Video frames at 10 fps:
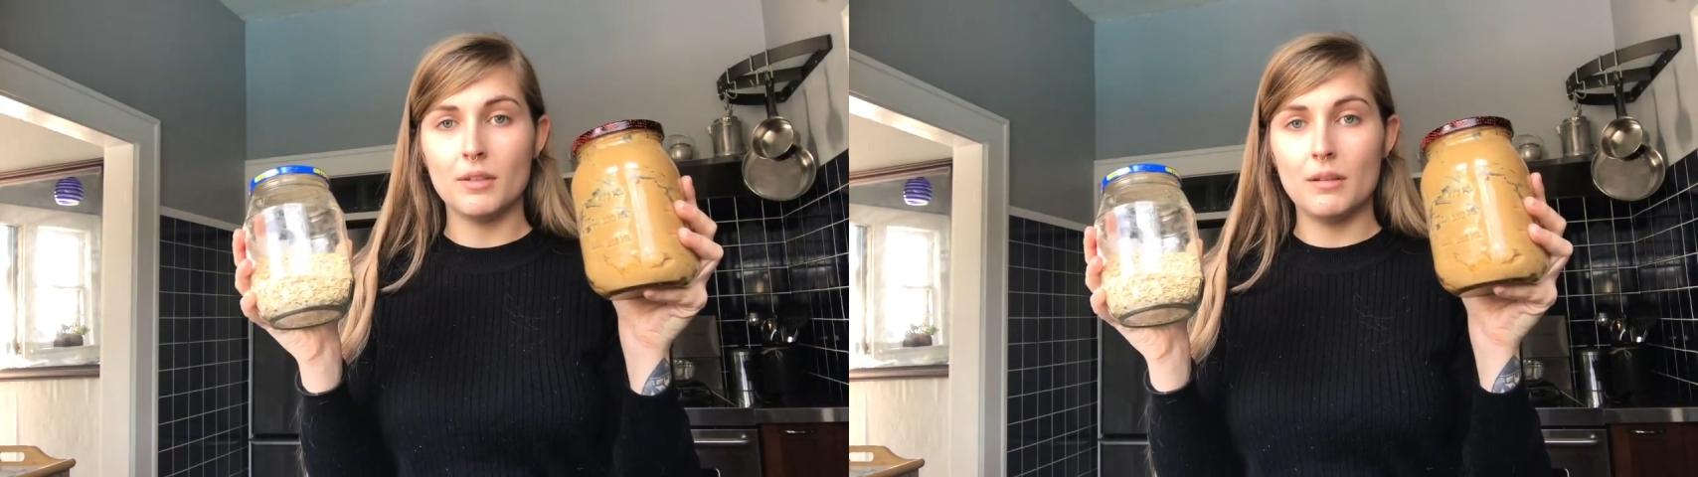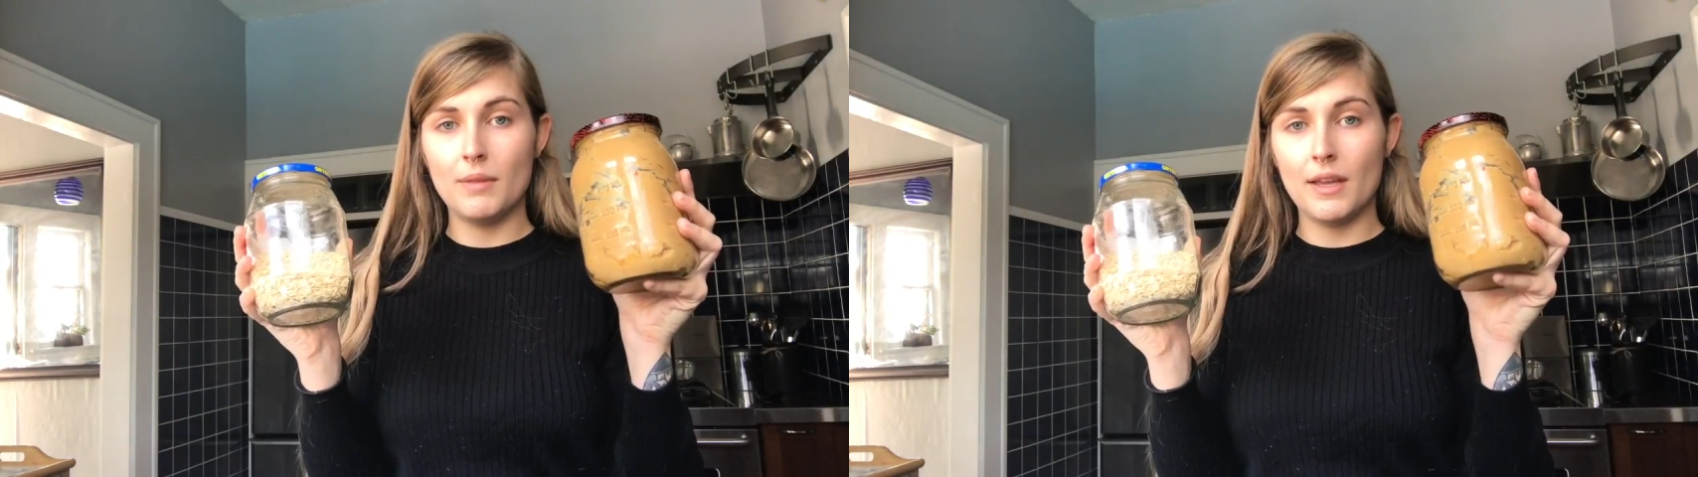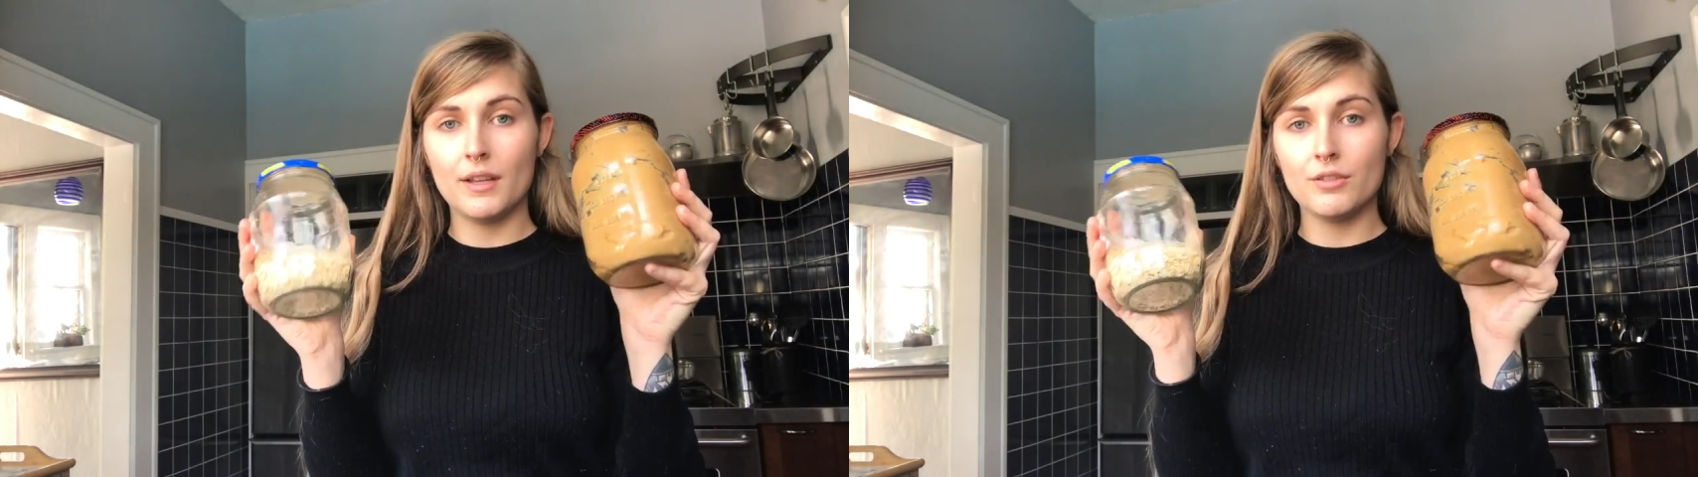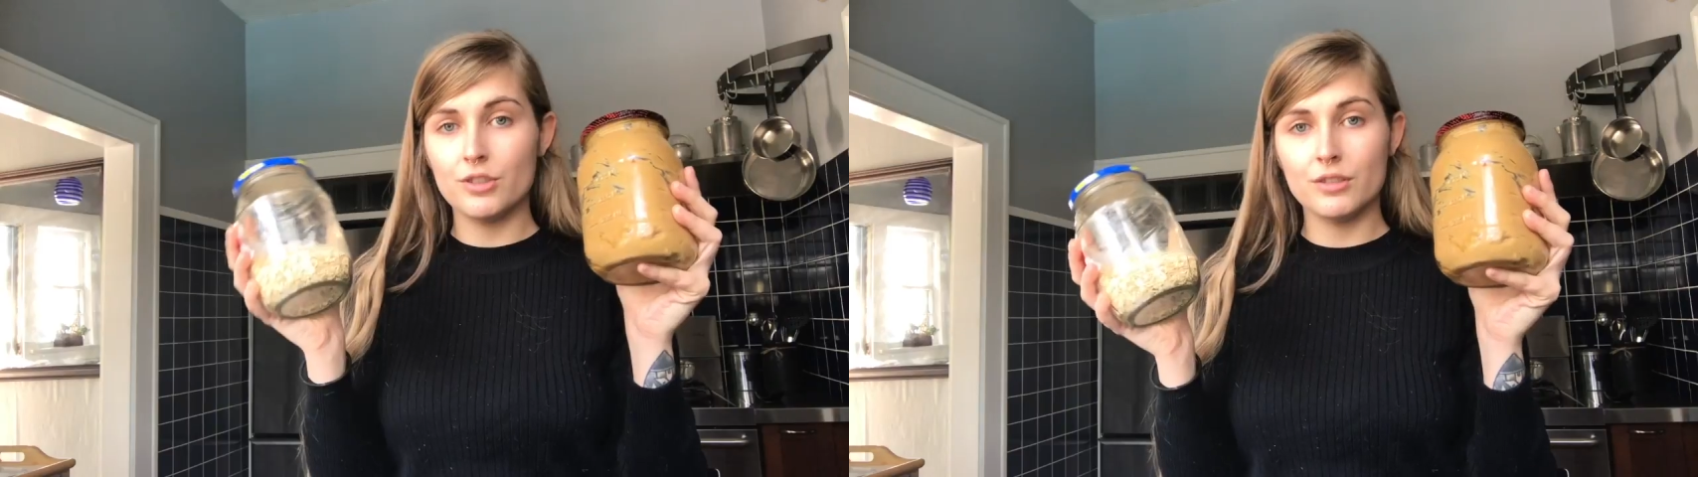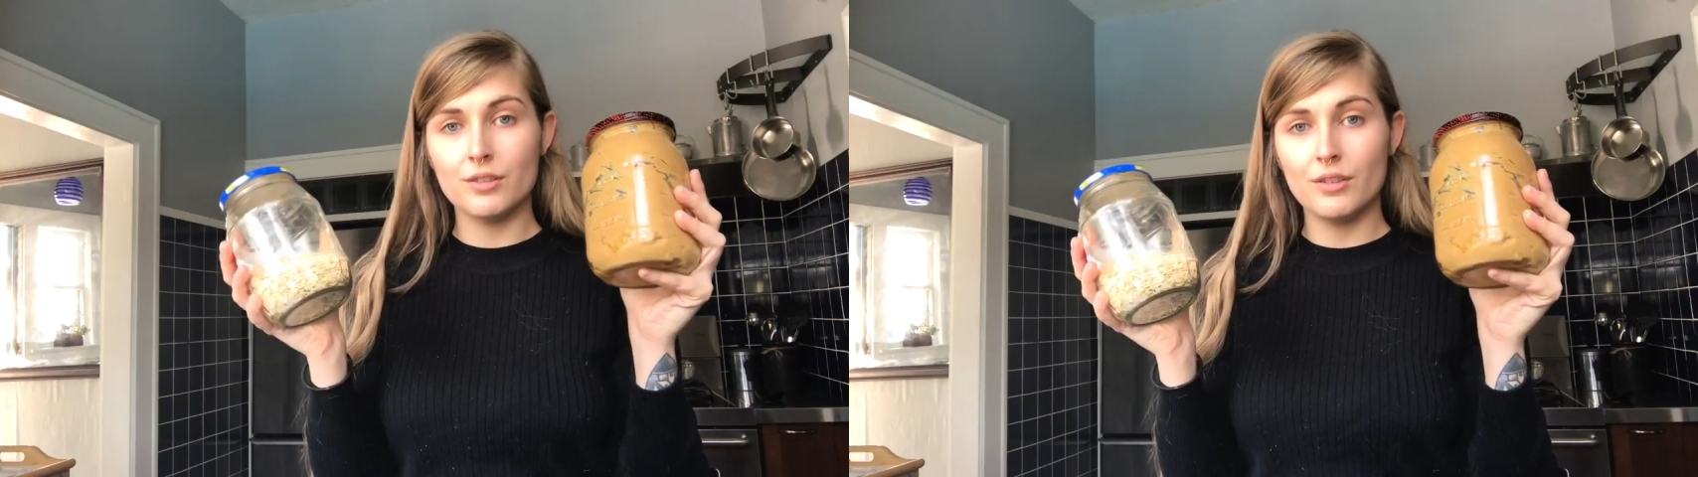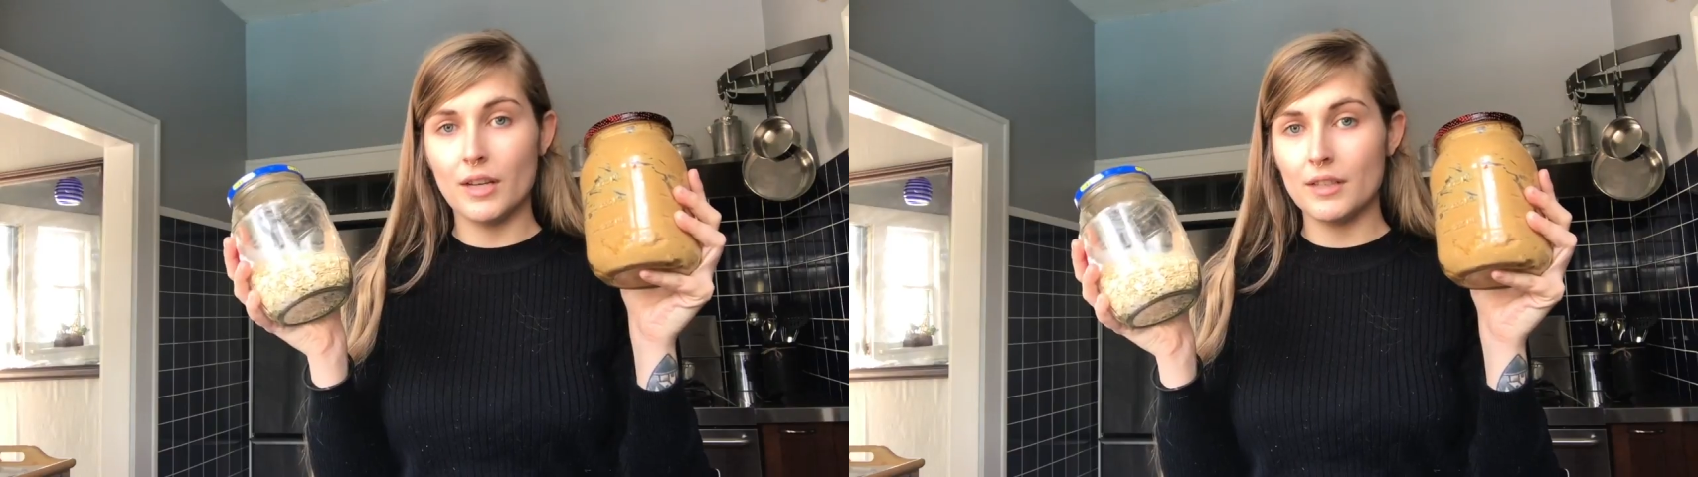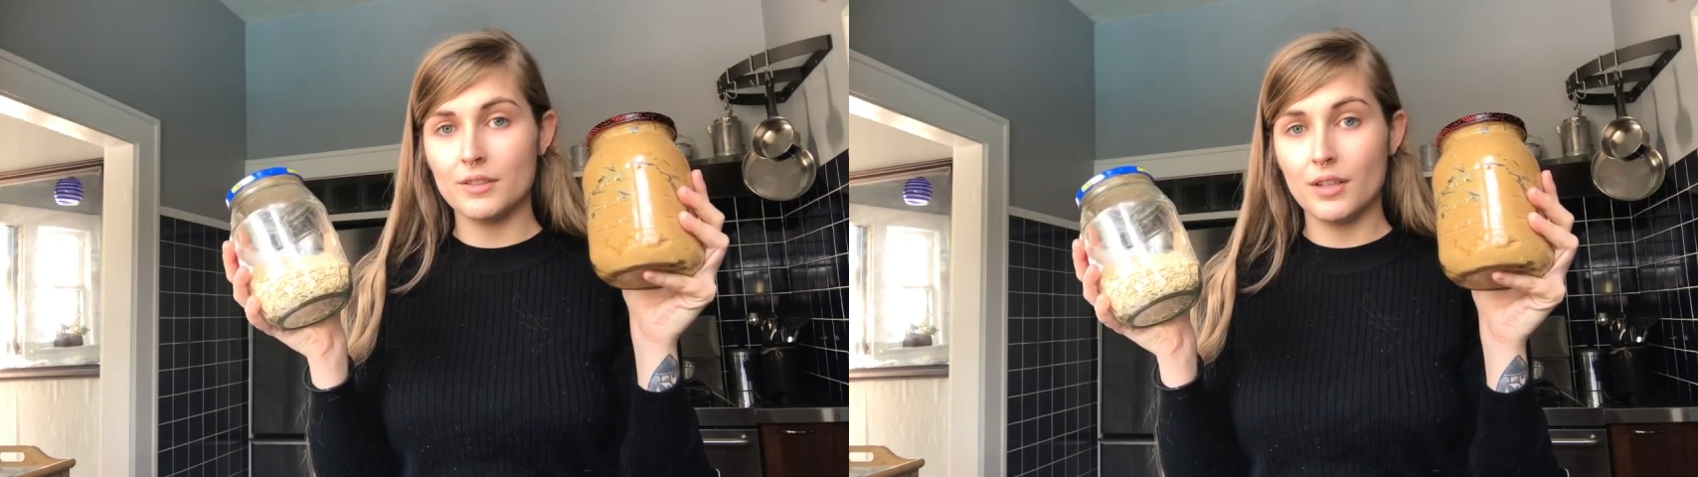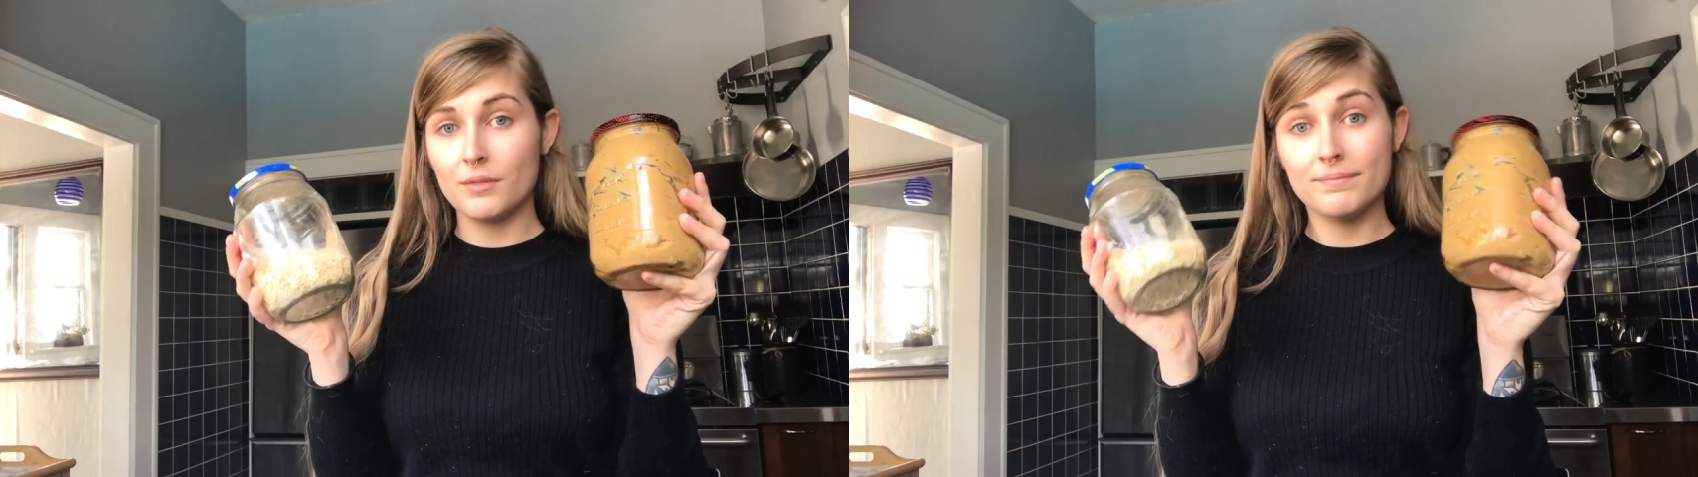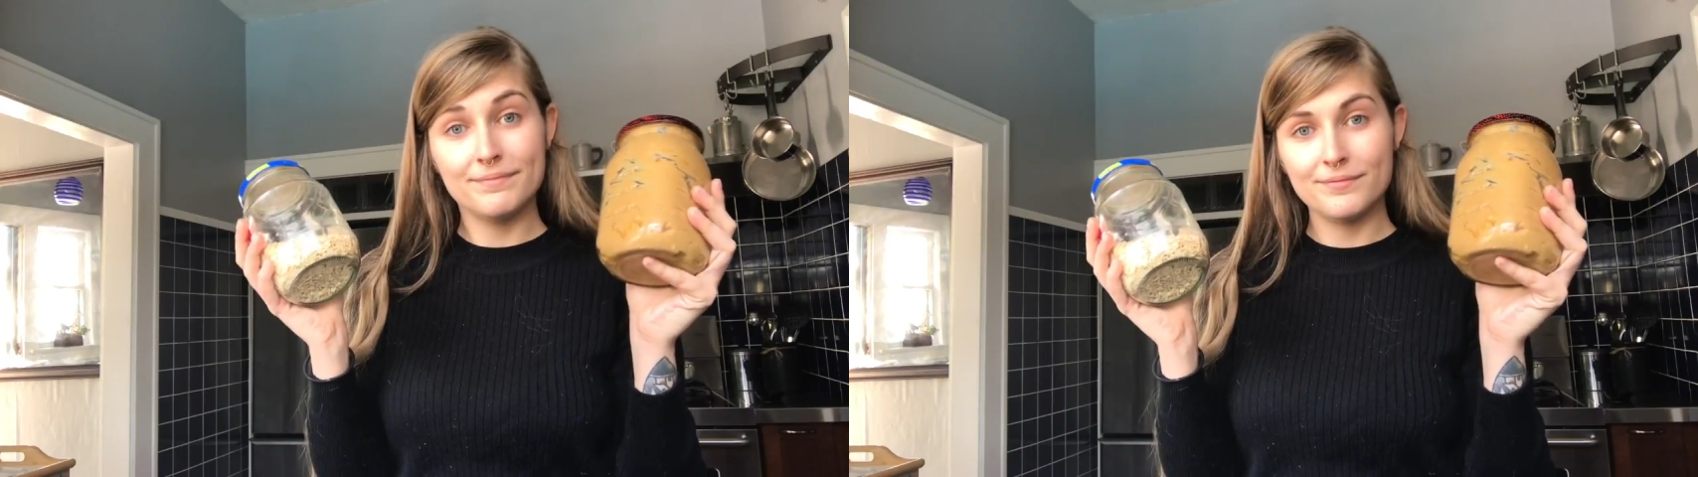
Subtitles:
gonna make, just so you guys know.